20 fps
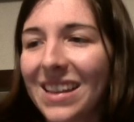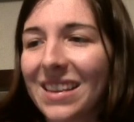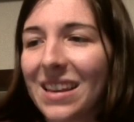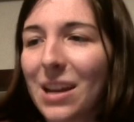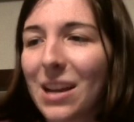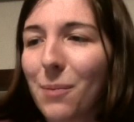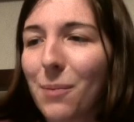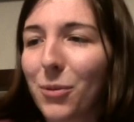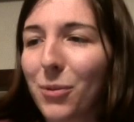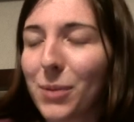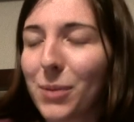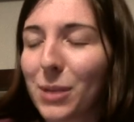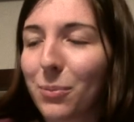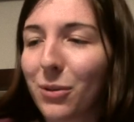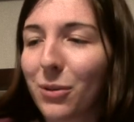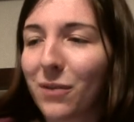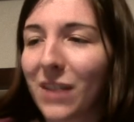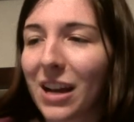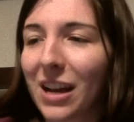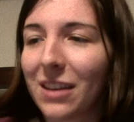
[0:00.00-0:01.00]
The number will be the
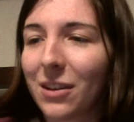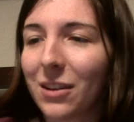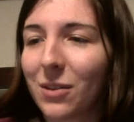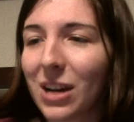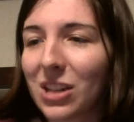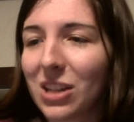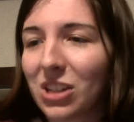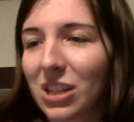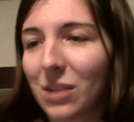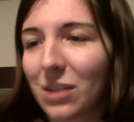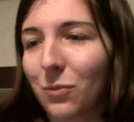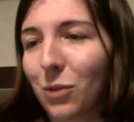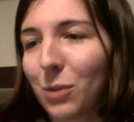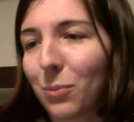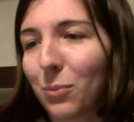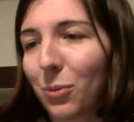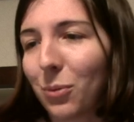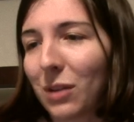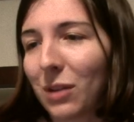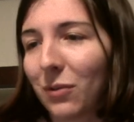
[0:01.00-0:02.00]
point value of the question,
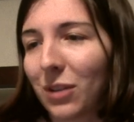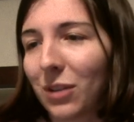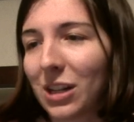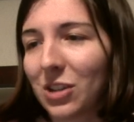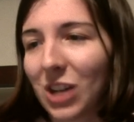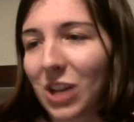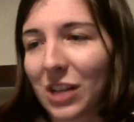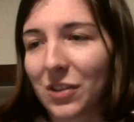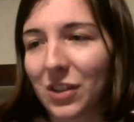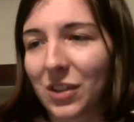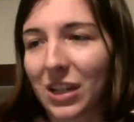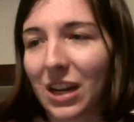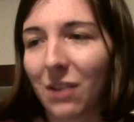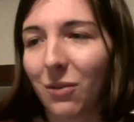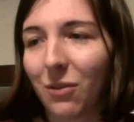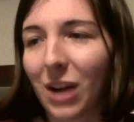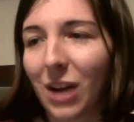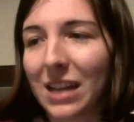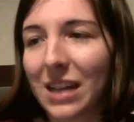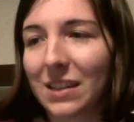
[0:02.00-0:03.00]
1 point for each answer you
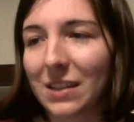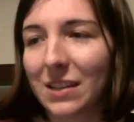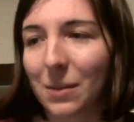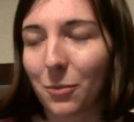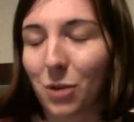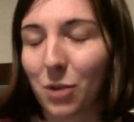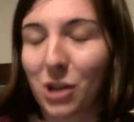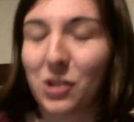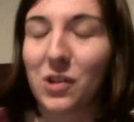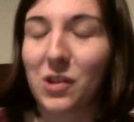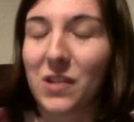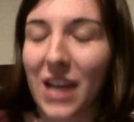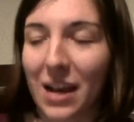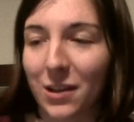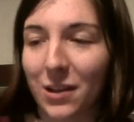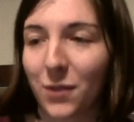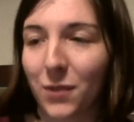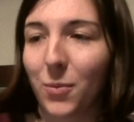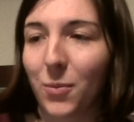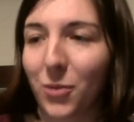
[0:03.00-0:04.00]
get right. Some questions
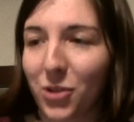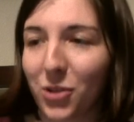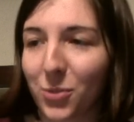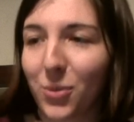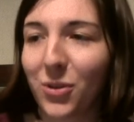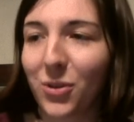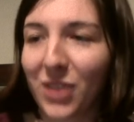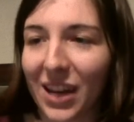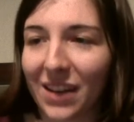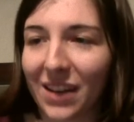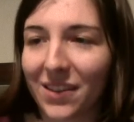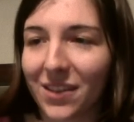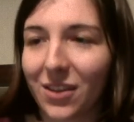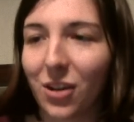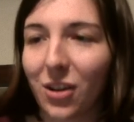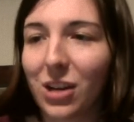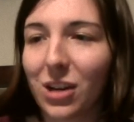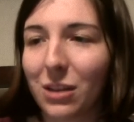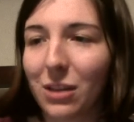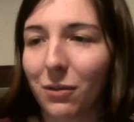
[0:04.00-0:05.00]
ask for multiple things.
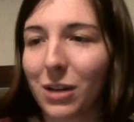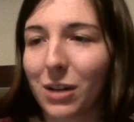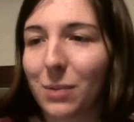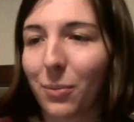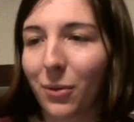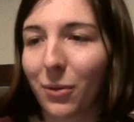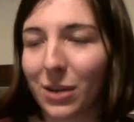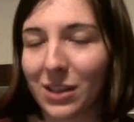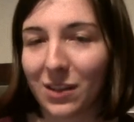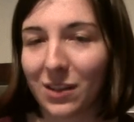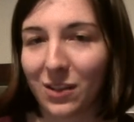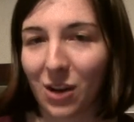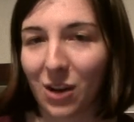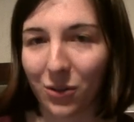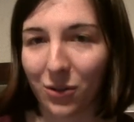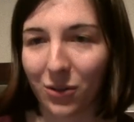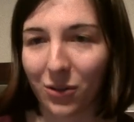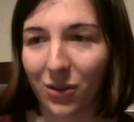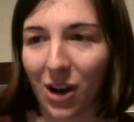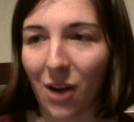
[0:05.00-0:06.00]
33 points
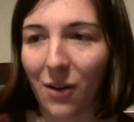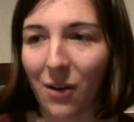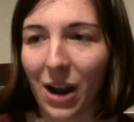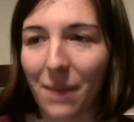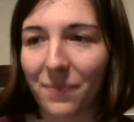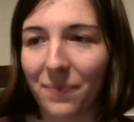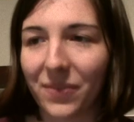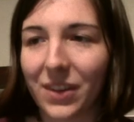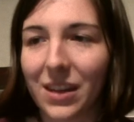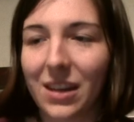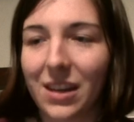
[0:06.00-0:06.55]
total. Alright.